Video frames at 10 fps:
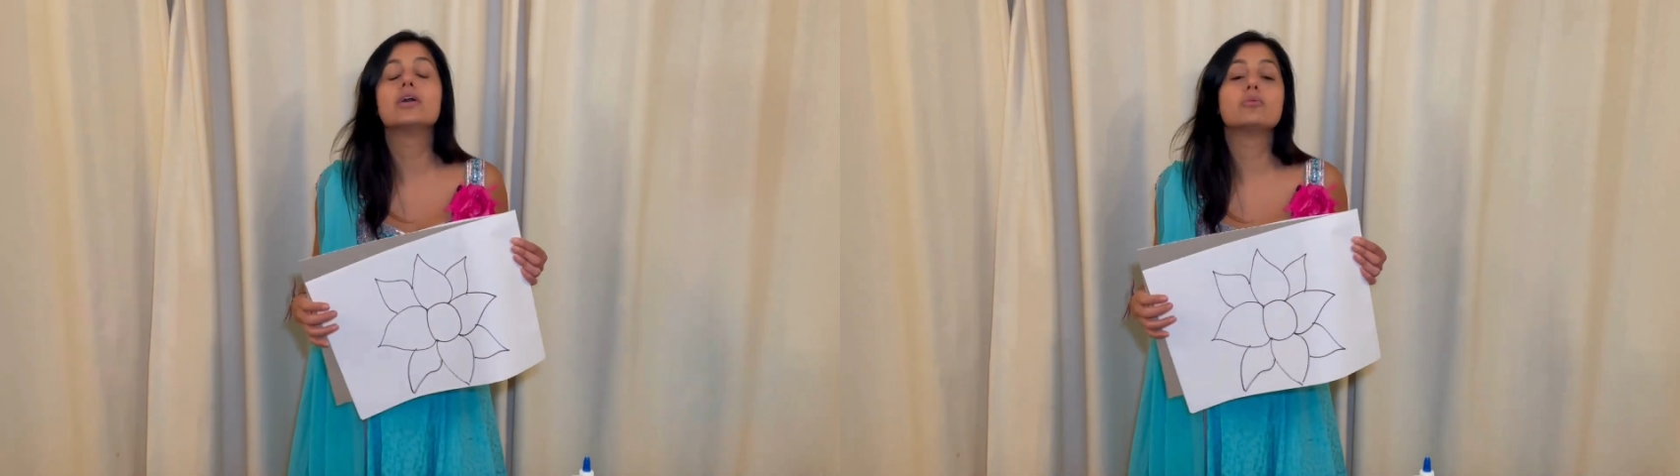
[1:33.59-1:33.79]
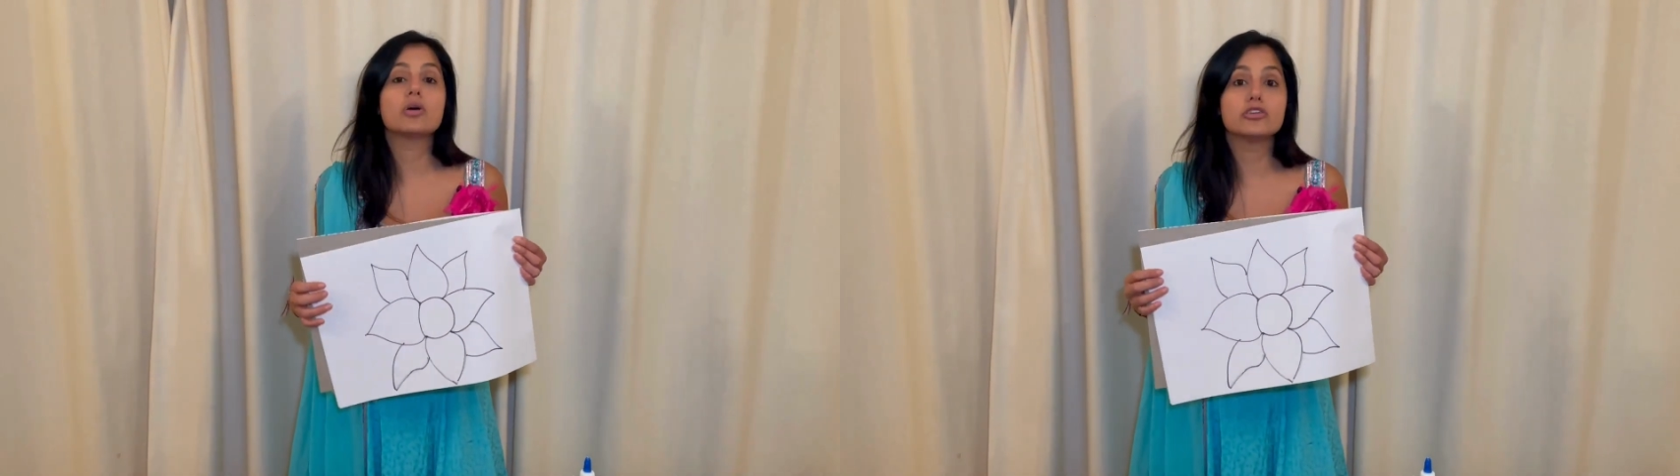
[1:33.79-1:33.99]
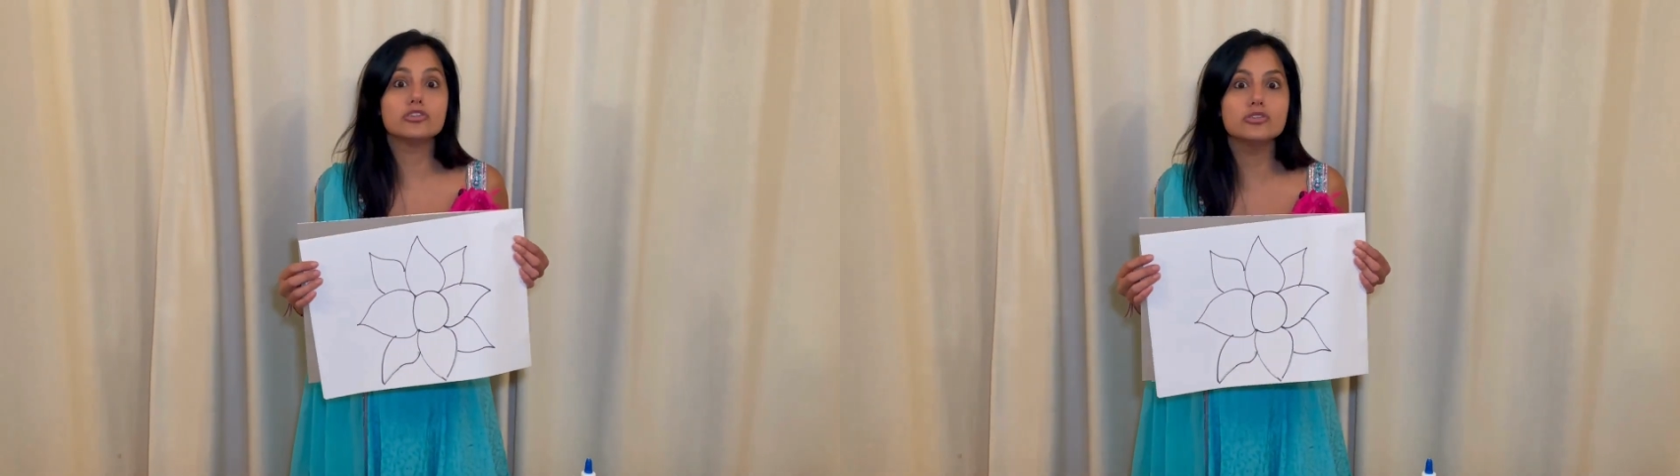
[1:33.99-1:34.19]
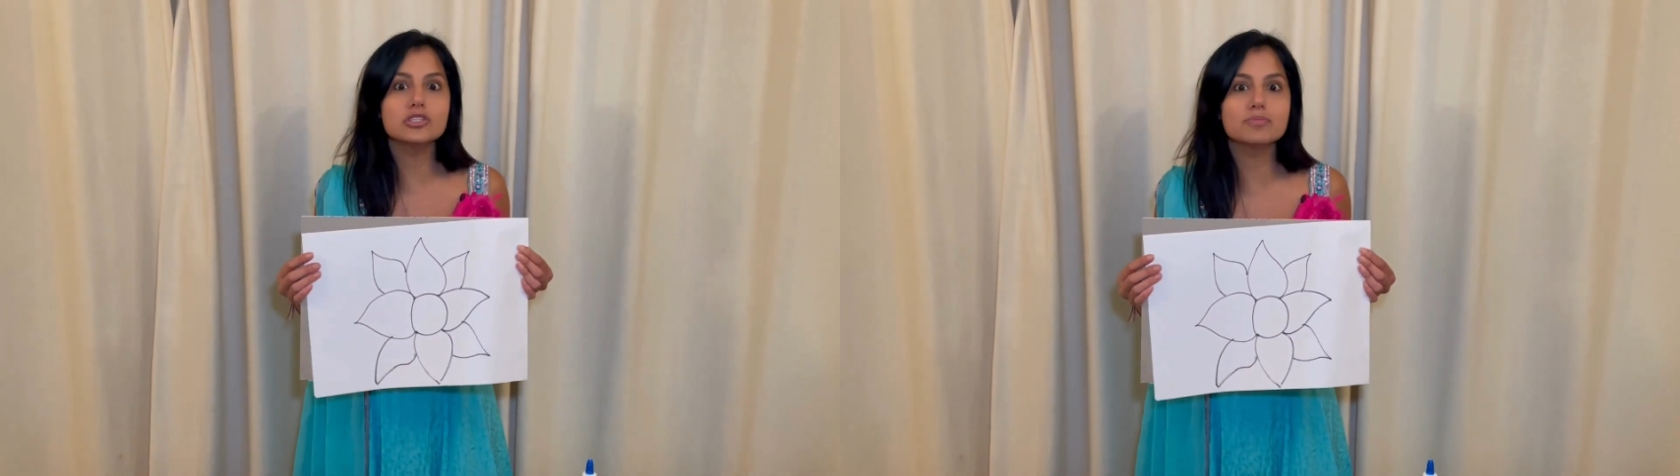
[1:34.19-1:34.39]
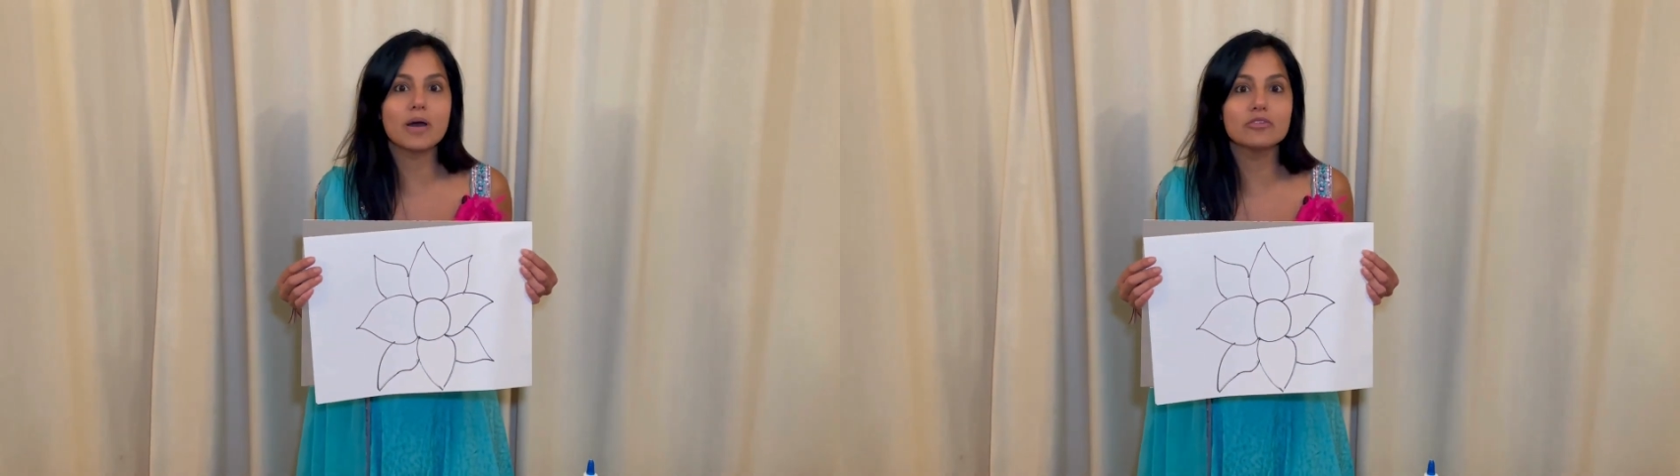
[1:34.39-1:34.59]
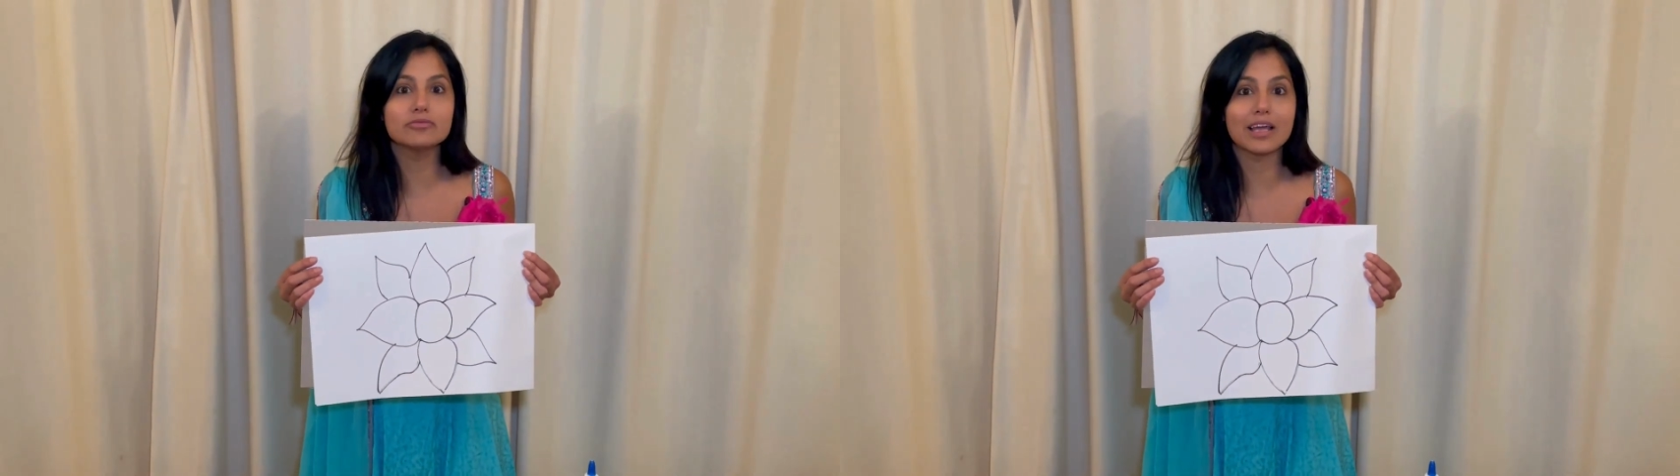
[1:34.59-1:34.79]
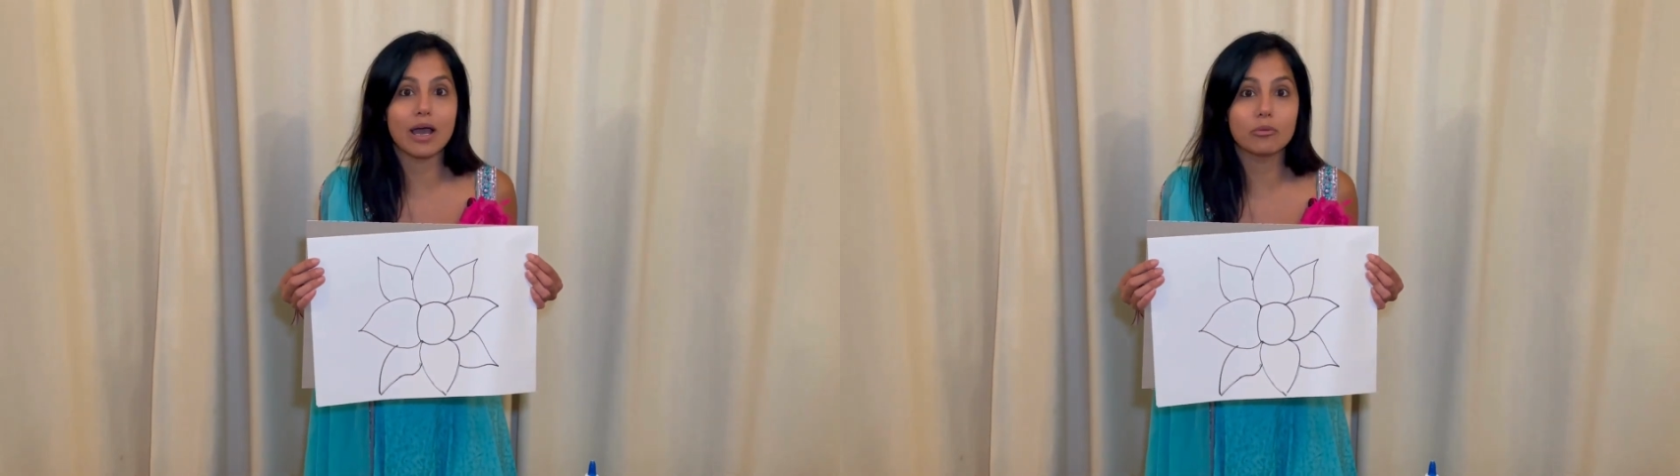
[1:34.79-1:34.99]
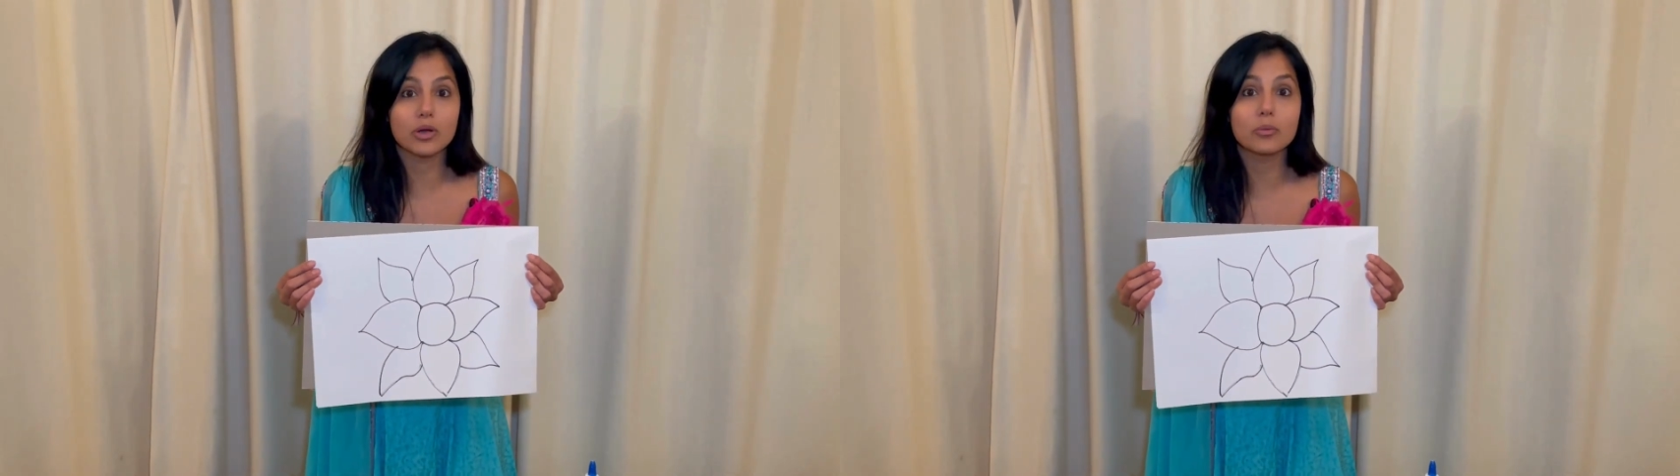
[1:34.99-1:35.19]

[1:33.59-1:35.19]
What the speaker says: Well, you spell flower